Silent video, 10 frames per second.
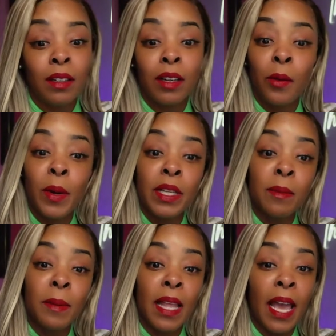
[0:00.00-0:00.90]
Caresha
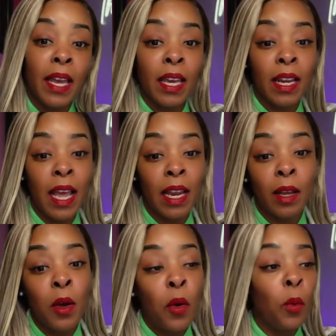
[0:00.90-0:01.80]
be like, N Allen,
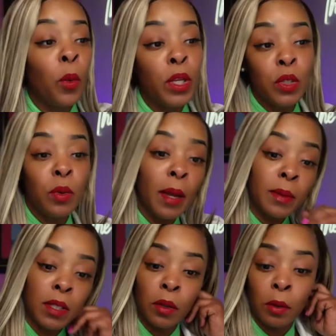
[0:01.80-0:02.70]
what you up
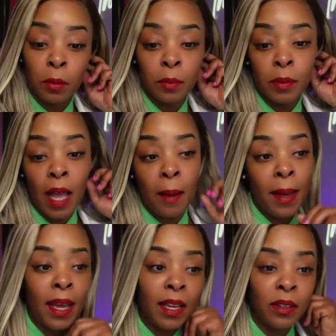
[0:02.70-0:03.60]
to? I'm like,
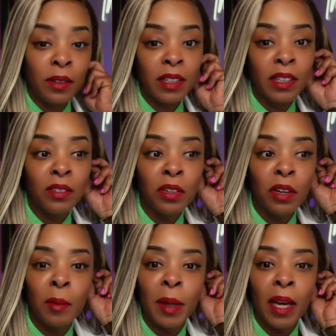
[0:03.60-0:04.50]
I ain't doing nothing. You know
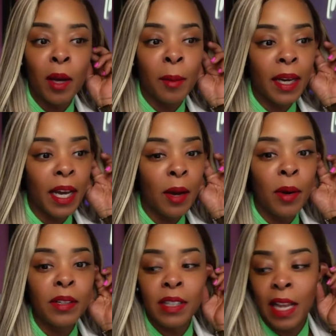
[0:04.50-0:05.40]
I'm at home. I ain't got
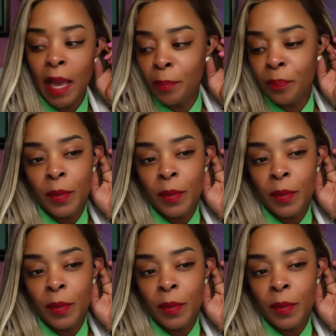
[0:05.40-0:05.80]
work today.